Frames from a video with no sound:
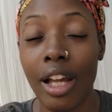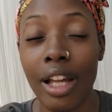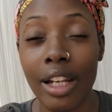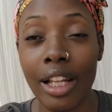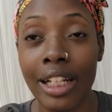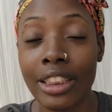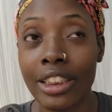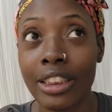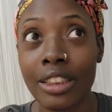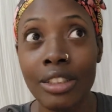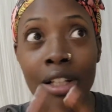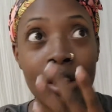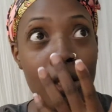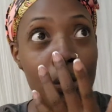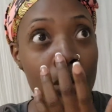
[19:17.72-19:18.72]
And I just
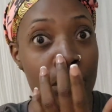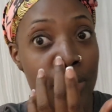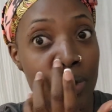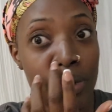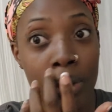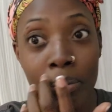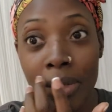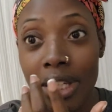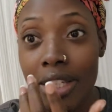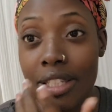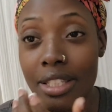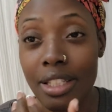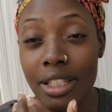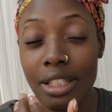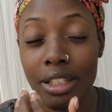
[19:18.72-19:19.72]
thought that was so
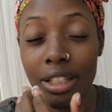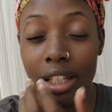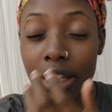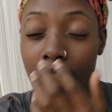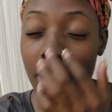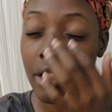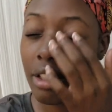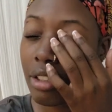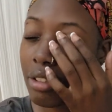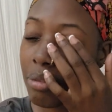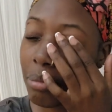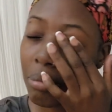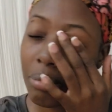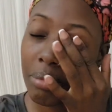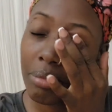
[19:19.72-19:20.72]
amazing. Like
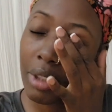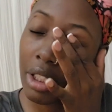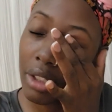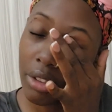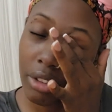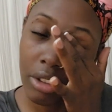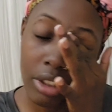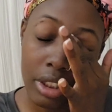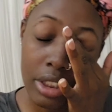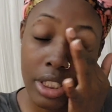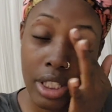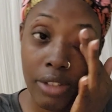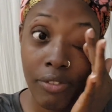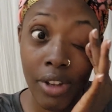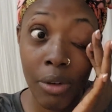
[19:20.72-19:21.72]
my
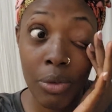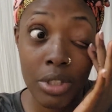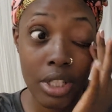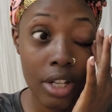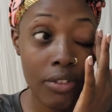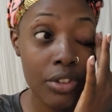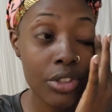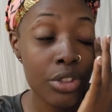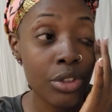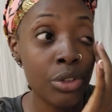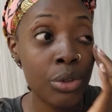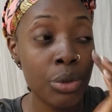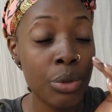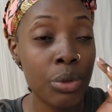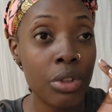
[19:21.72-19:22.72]
goodness, if I was ever to
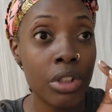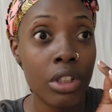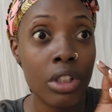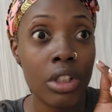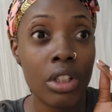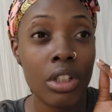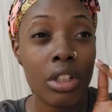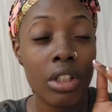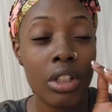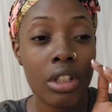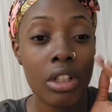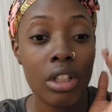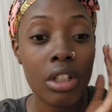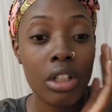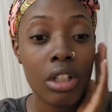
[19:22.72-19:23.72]
do
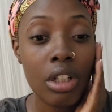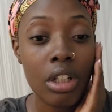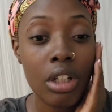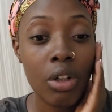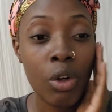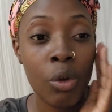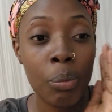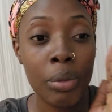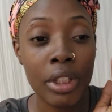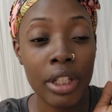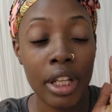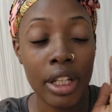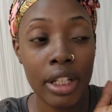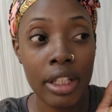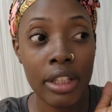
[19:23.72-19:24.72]

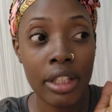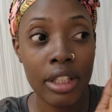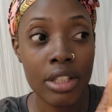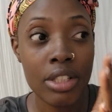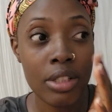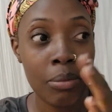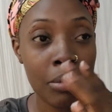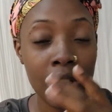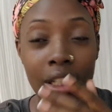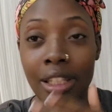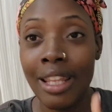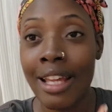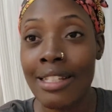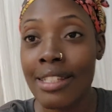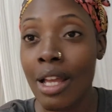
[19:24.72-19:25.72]
open anything something
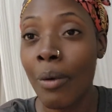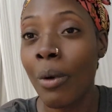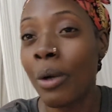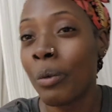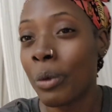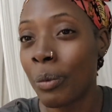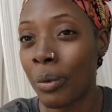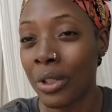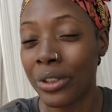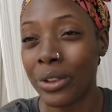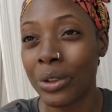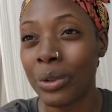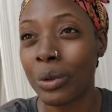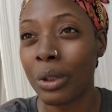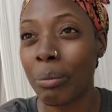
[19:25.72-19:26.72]
that's how i would want
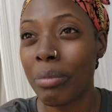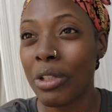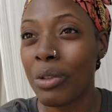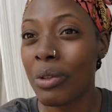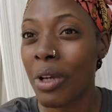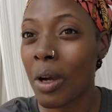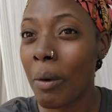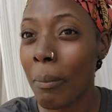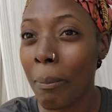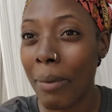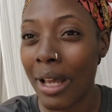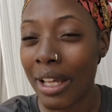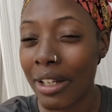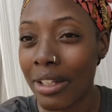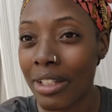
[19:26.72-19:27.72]
to do it you know how
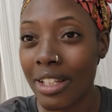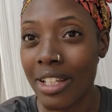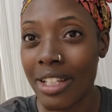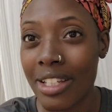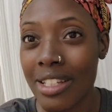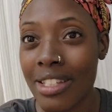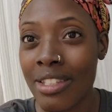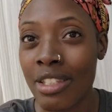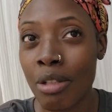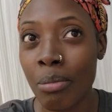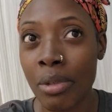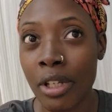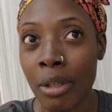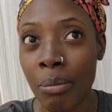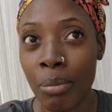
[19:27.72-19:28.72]
bad it is to
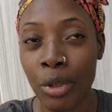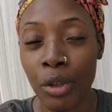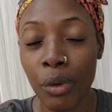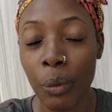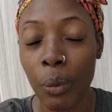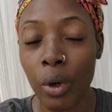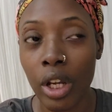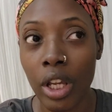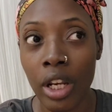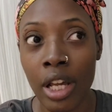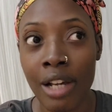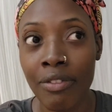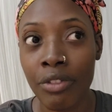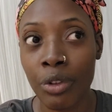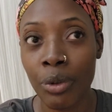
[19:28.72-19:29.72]
be in birth work and
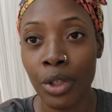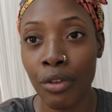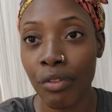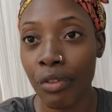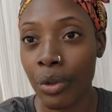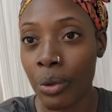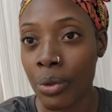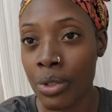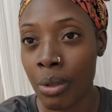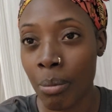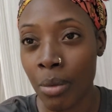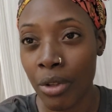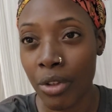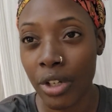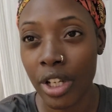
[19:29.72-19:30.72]
have to refuse a
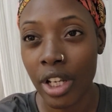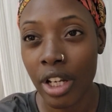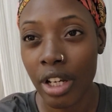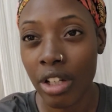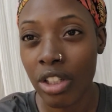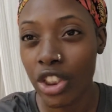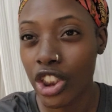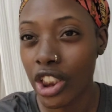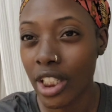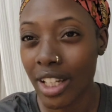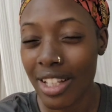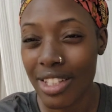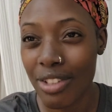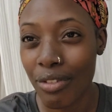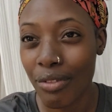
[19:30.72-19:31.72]
mother care because she
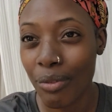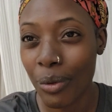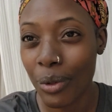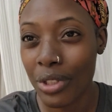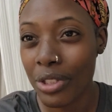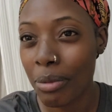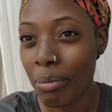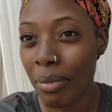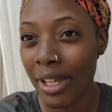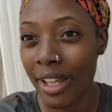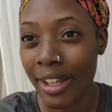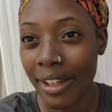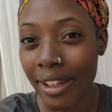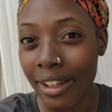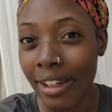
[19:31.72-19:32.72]
can't afford to
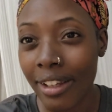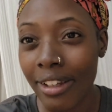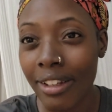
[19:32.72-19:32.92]
pay